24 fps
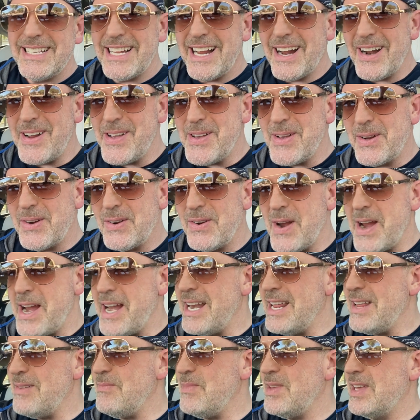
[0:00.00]
Are you
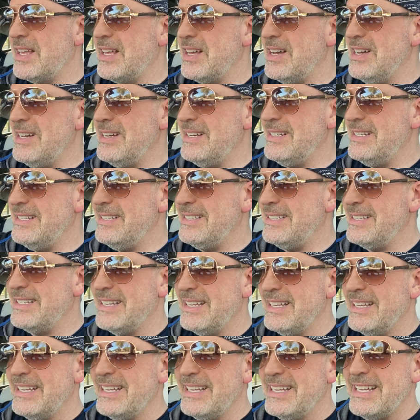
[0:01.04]
creating because
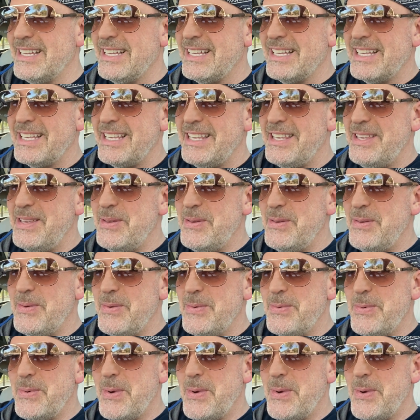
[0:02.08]
you